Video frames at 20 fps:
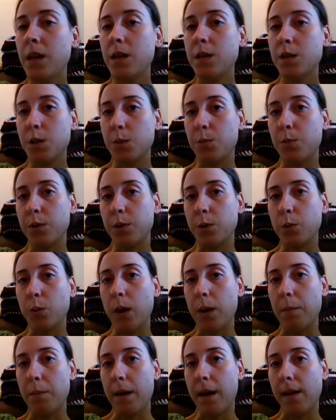to put the
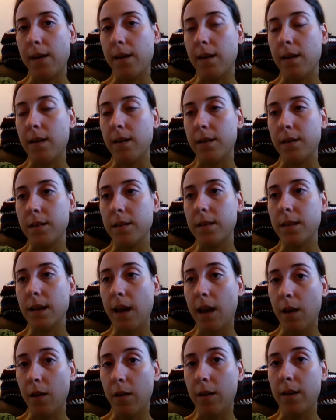weight back on
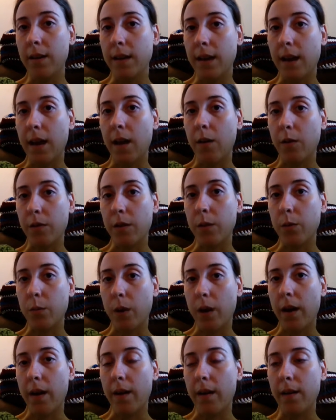in a healthy
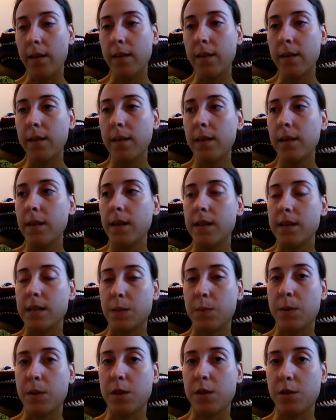way,
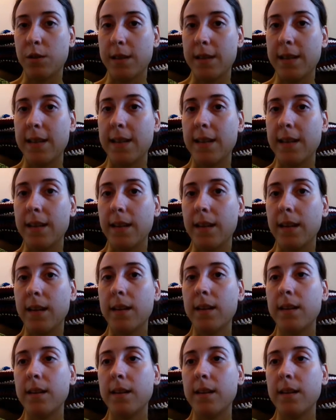especially eating